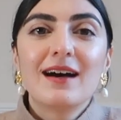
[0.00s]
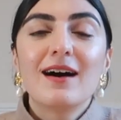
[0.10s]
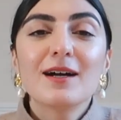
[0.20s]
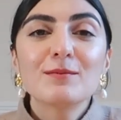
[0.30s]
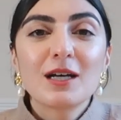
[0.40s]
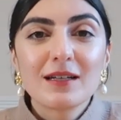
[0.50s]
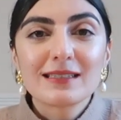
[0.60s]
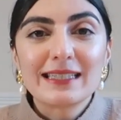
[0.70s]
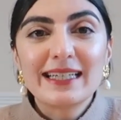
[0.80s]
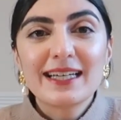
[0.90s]
I'm
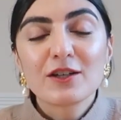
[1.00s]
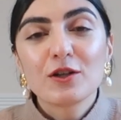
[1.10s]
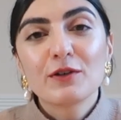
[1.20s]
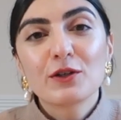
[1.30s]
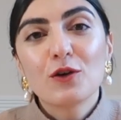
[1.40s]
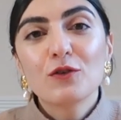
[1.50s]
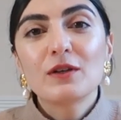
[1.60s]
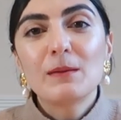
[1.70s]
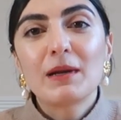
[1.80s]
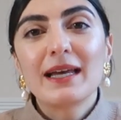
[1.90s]
Nasli and I run
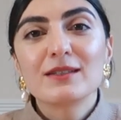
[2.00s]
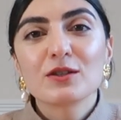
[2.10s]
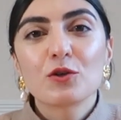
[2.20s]
Offley Place,